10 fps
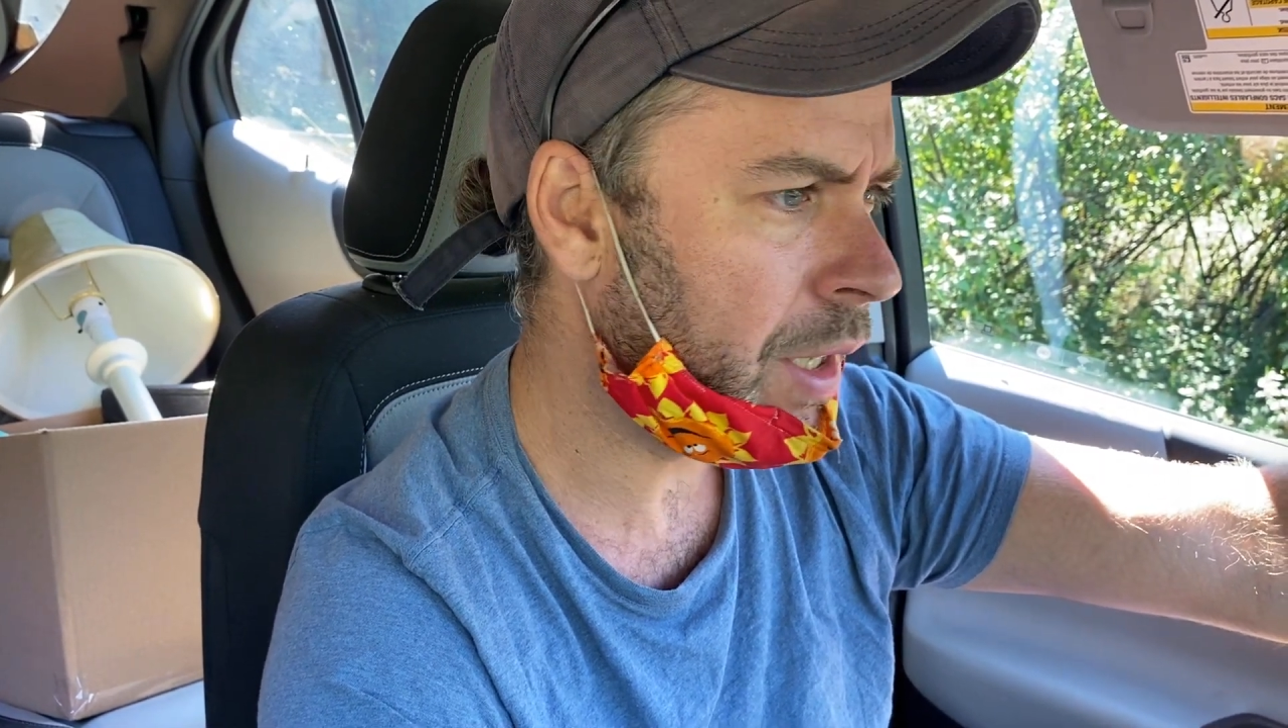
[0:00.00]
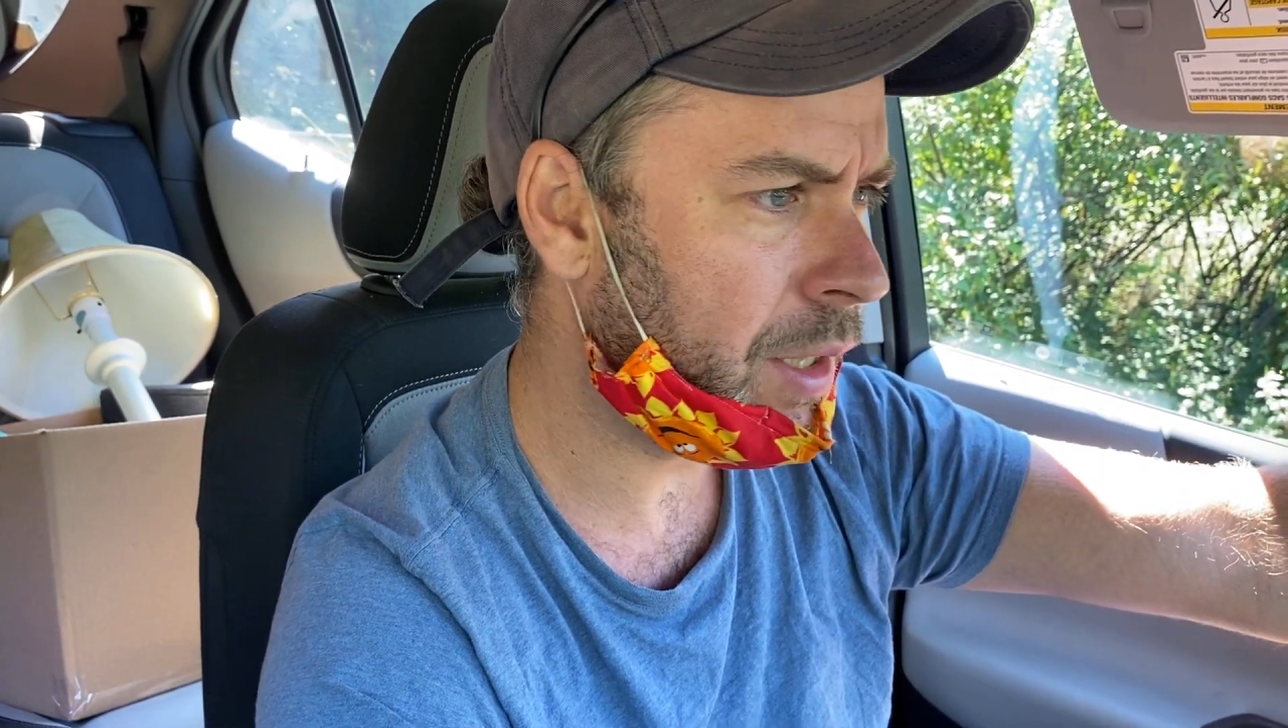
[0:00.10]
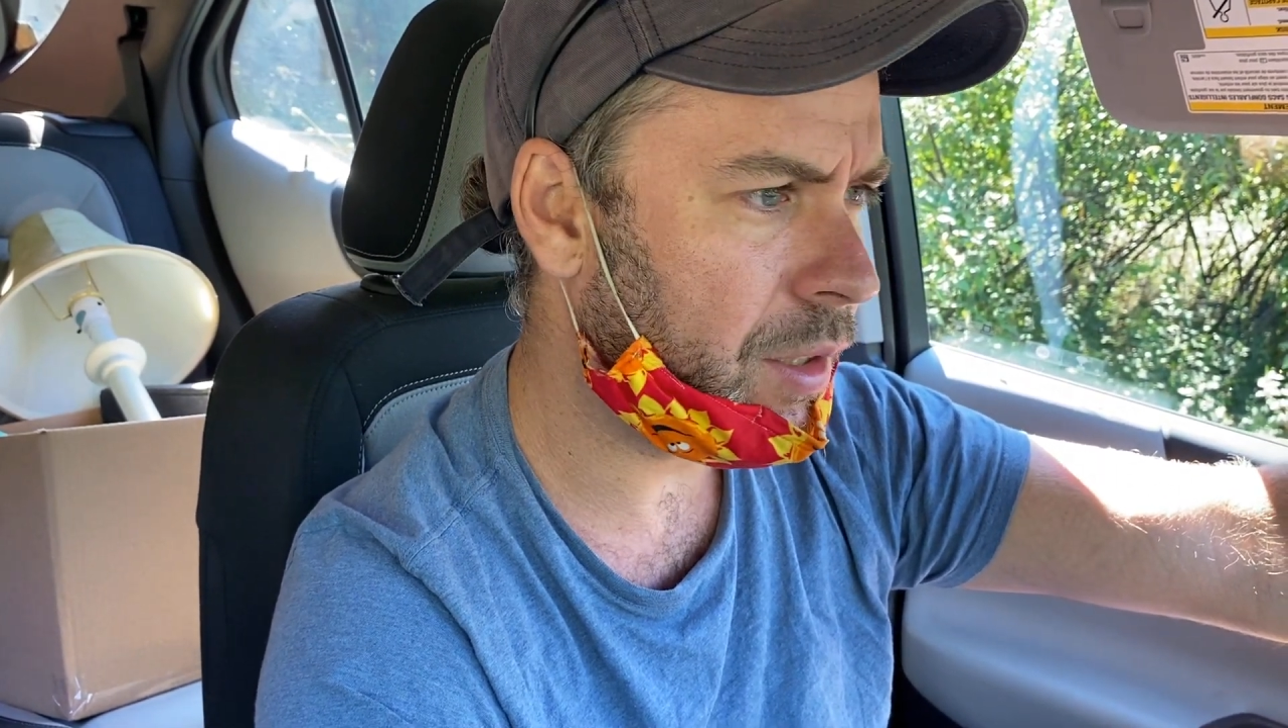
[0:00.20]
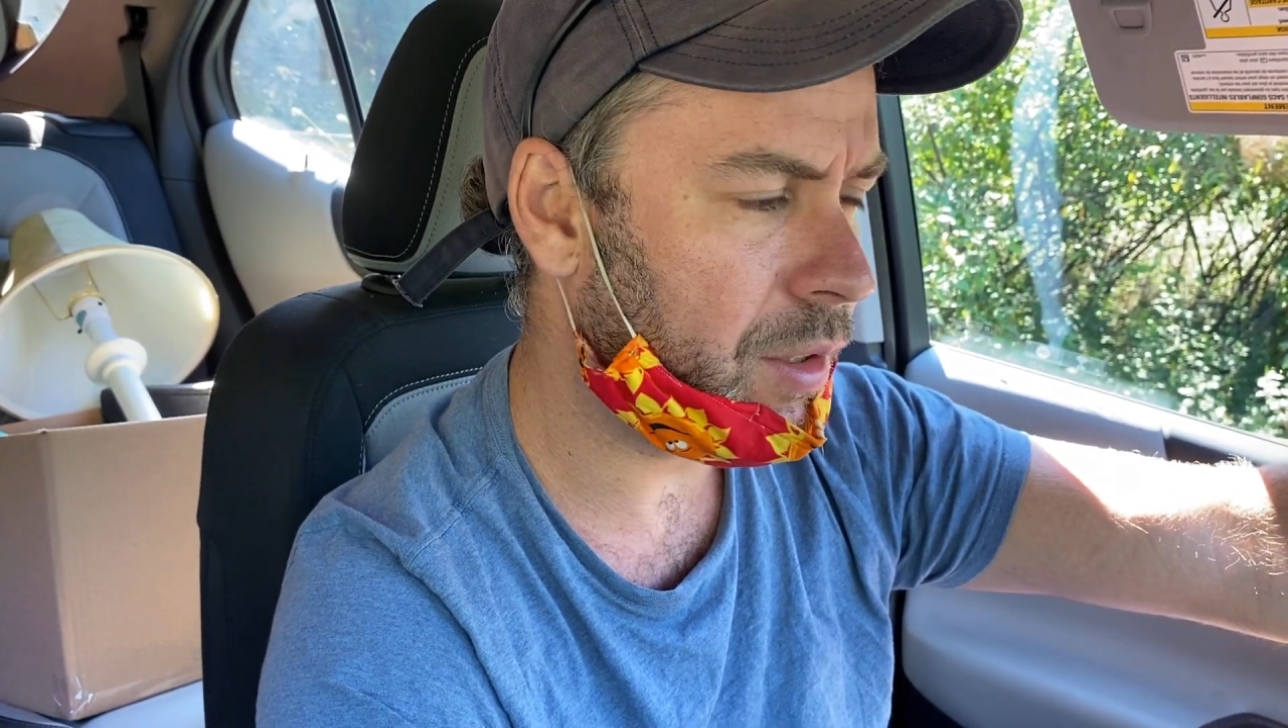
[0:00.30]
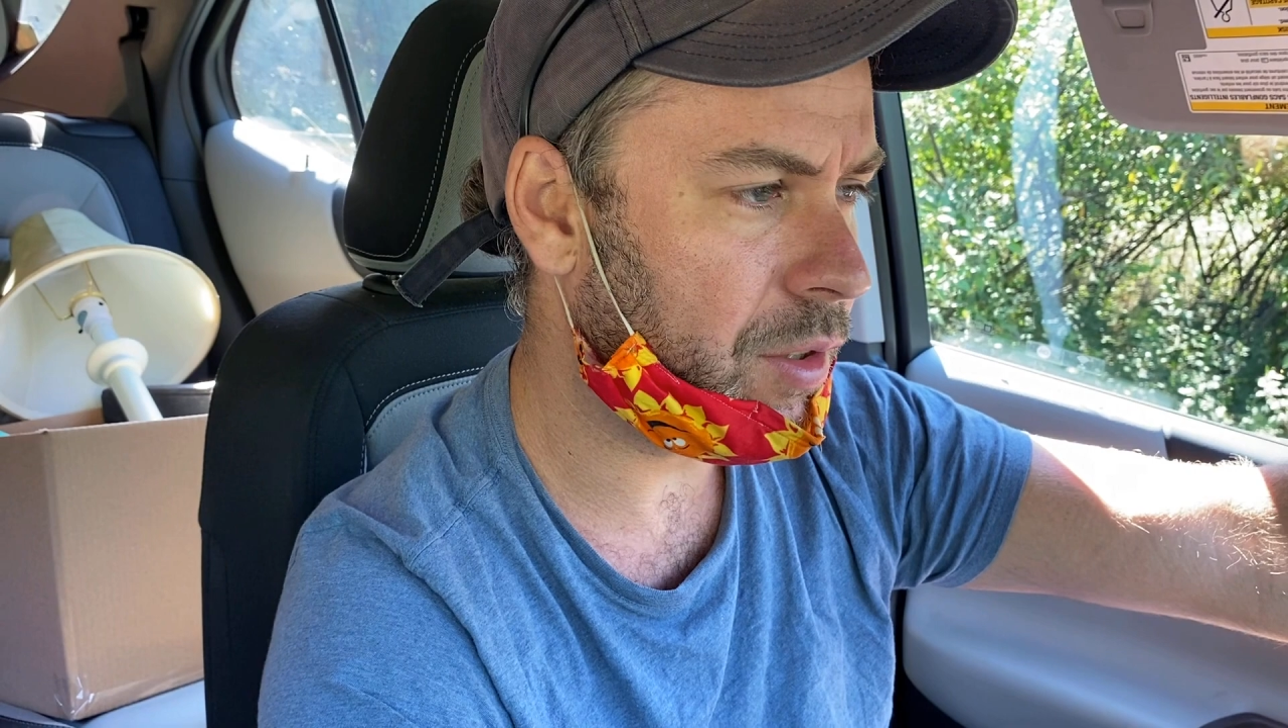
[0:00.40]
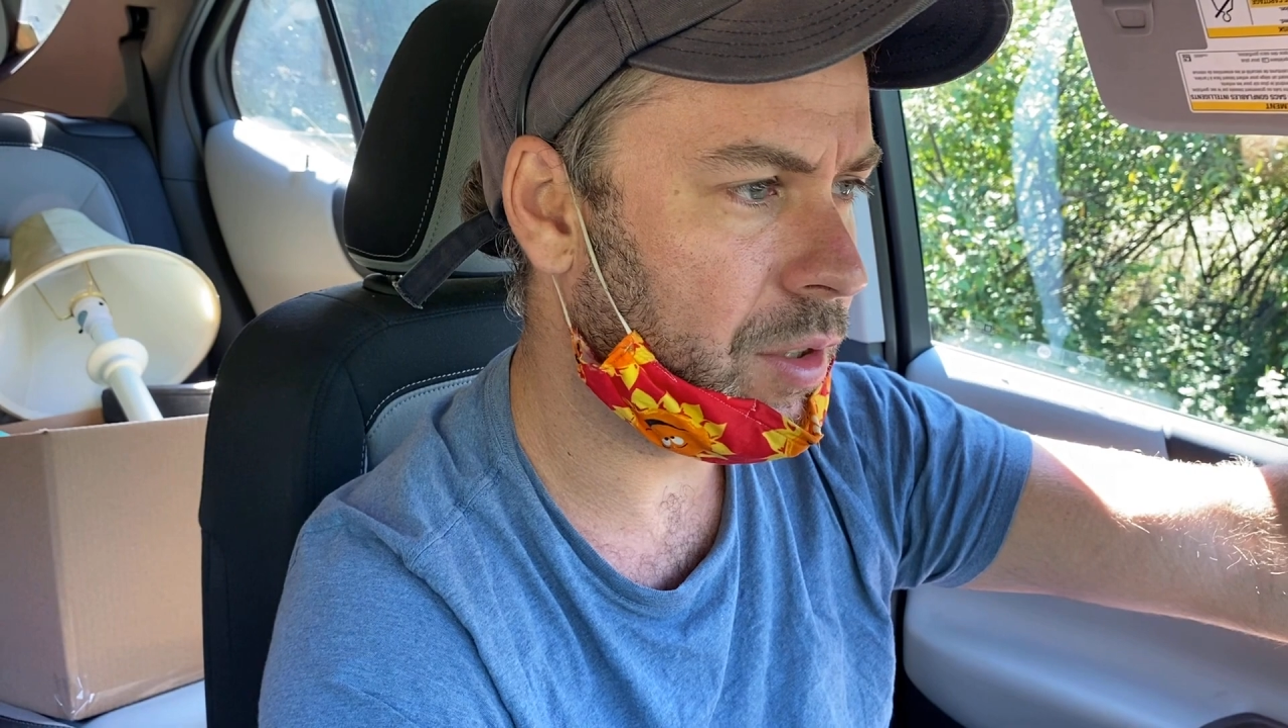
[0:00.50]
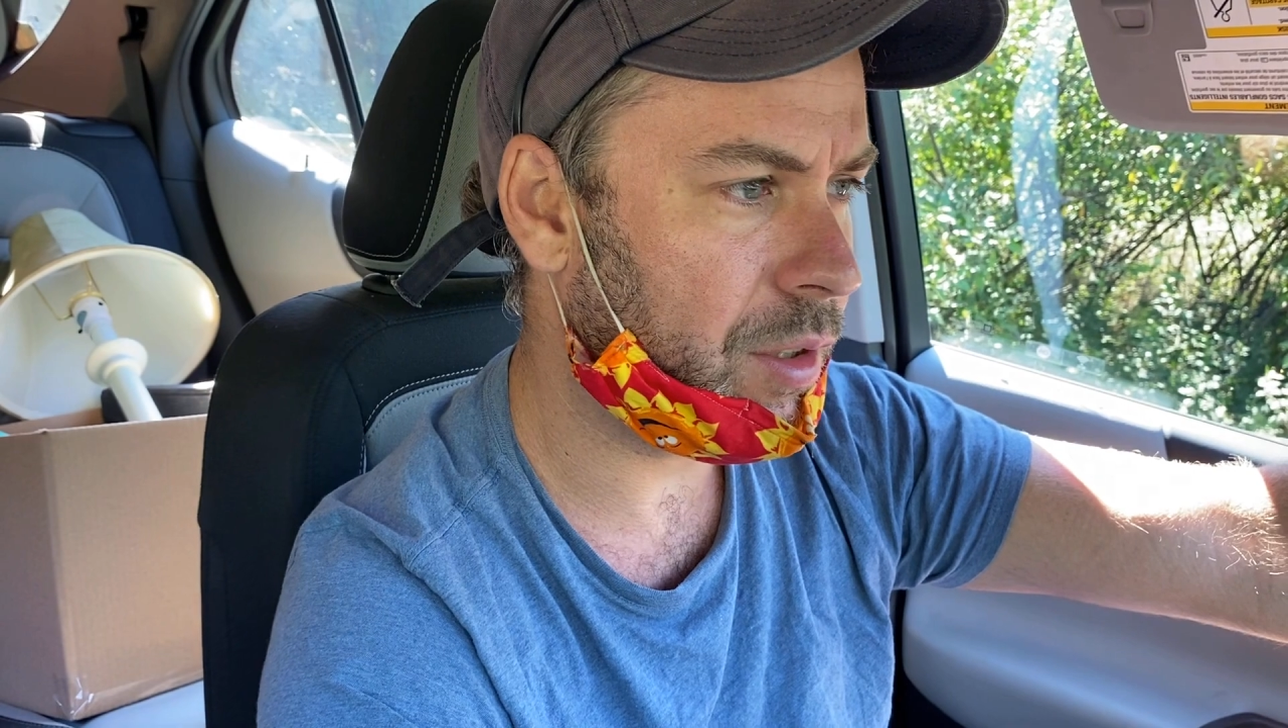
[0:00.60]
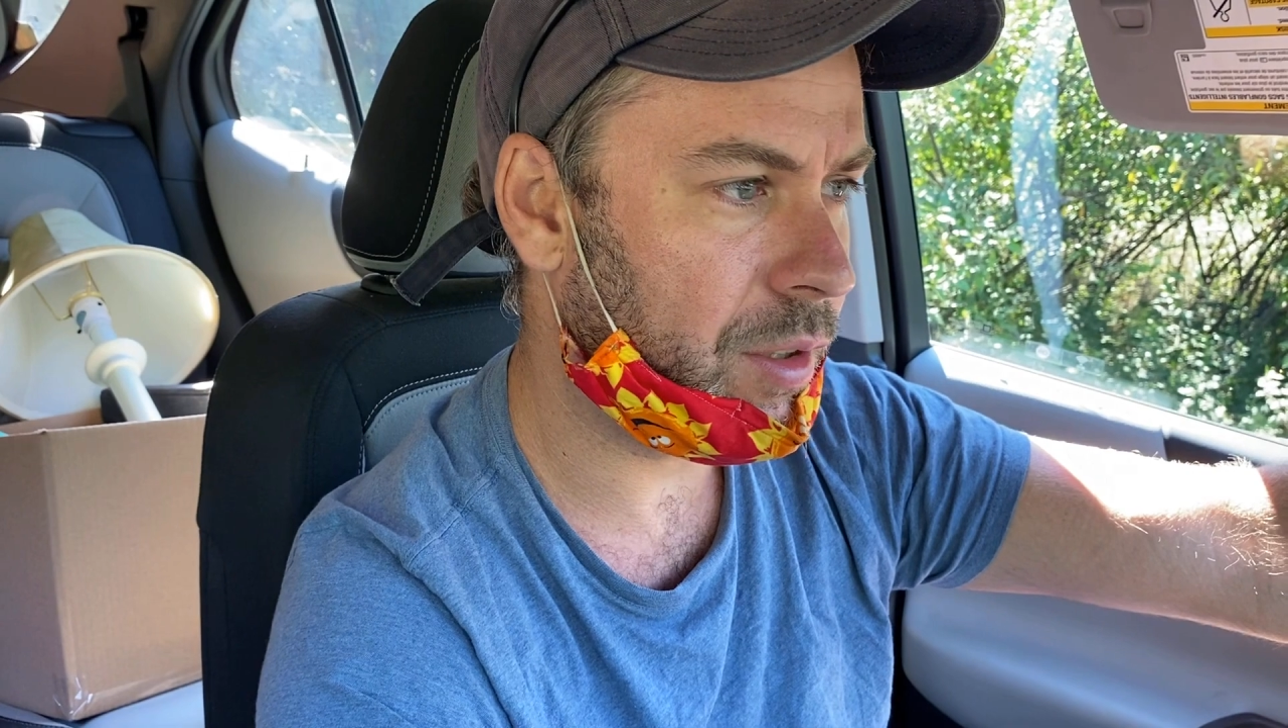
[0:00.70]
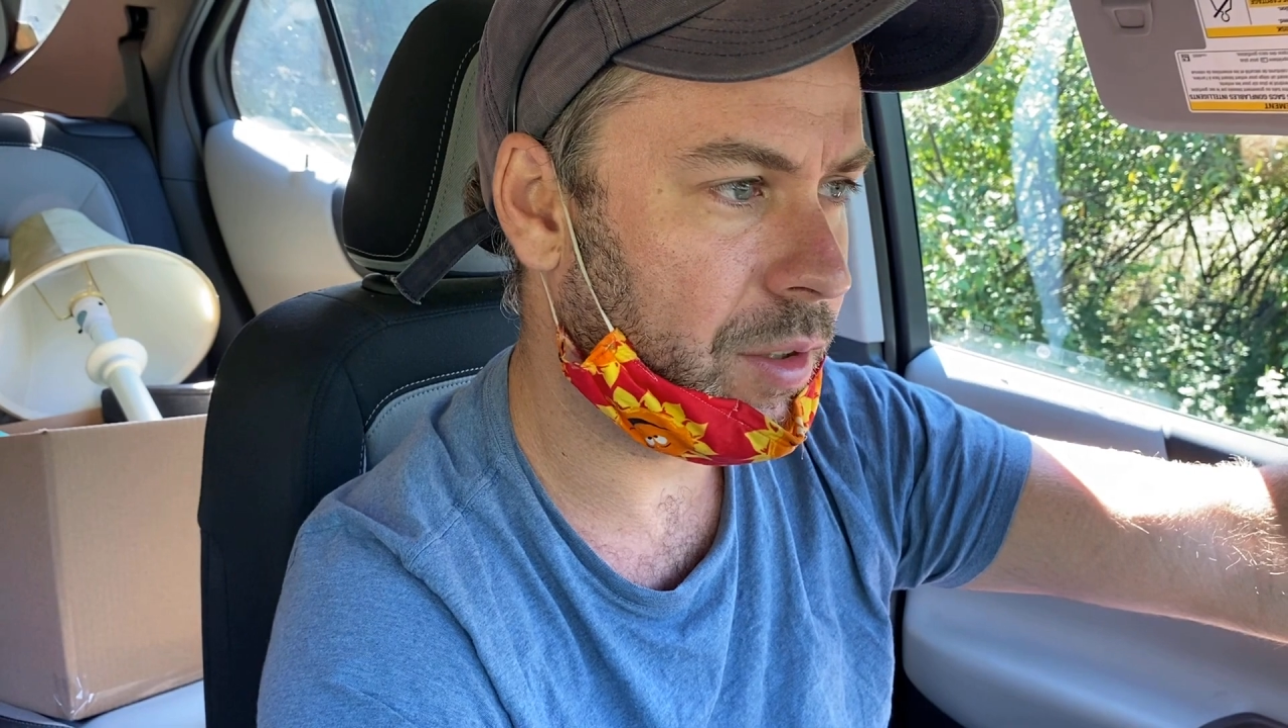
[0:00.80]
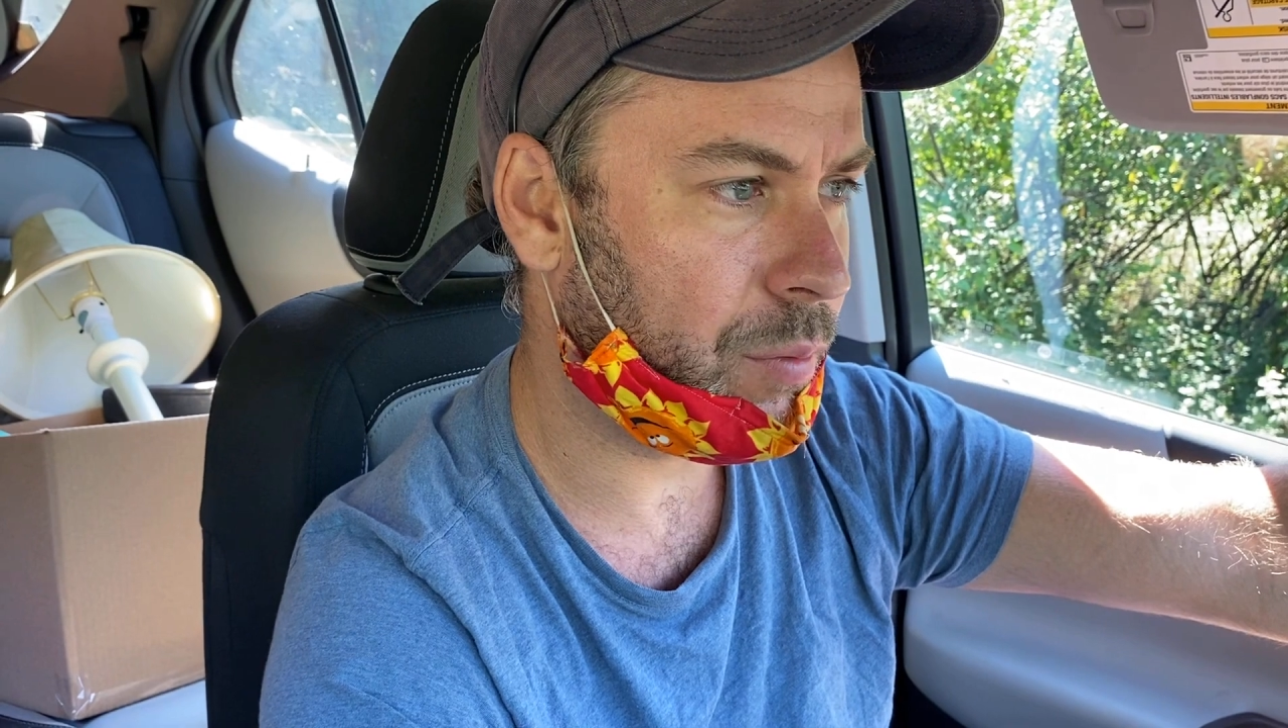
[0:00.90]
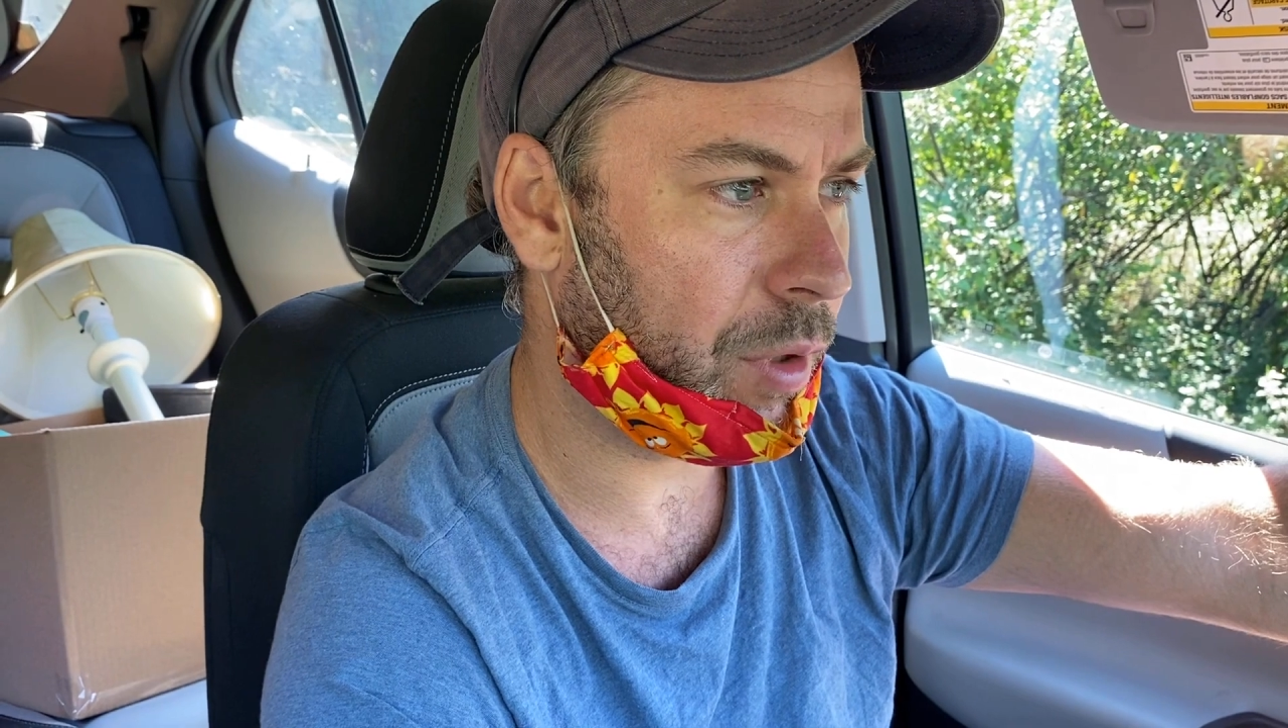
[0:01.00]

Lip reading: in addition to this,